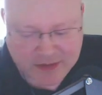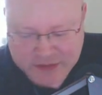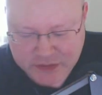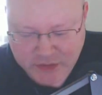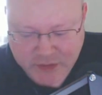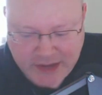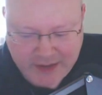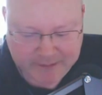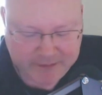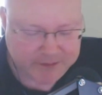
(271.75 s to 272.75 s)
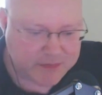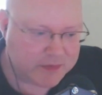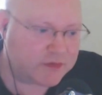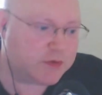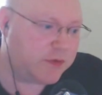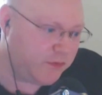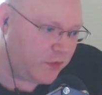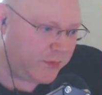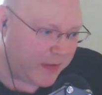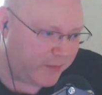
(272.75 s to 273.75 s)
So we've
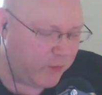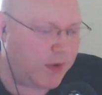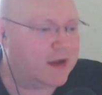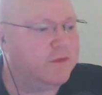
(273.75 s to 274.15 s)
known about them for a while.